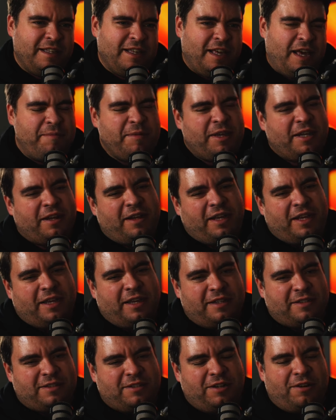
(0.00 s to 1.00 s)

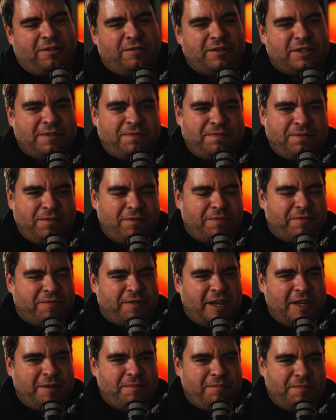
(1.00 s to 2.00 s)
it's a full
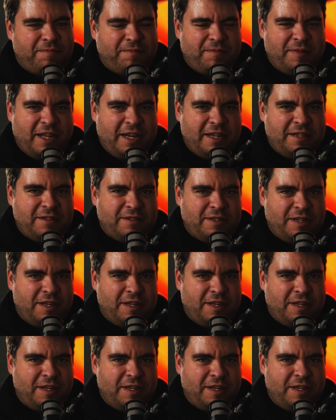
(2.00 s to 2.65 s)
frame lens.